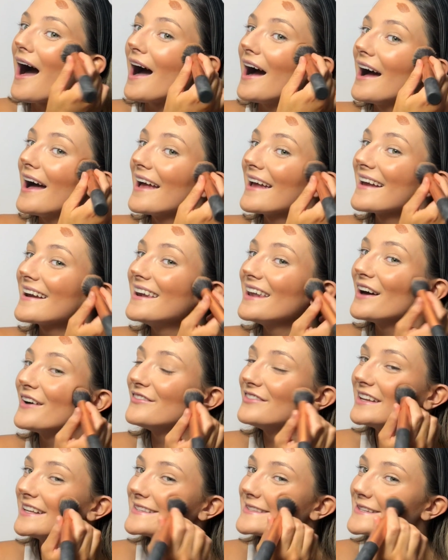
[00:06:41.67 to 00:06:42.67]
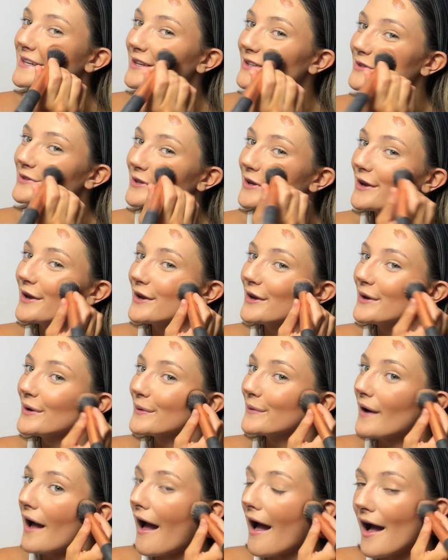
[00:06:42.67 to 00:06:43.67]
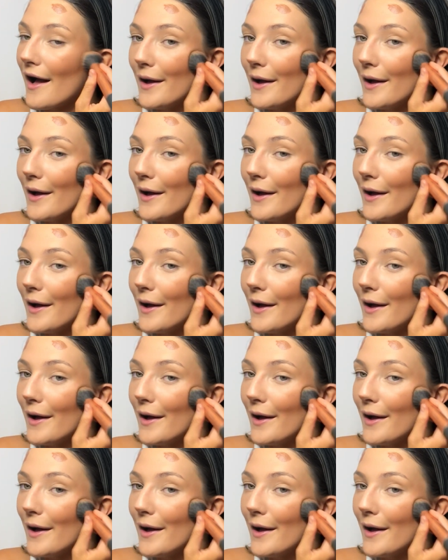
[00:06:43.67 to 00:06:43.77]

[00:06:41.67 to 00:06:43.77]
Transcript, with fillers: I love listening to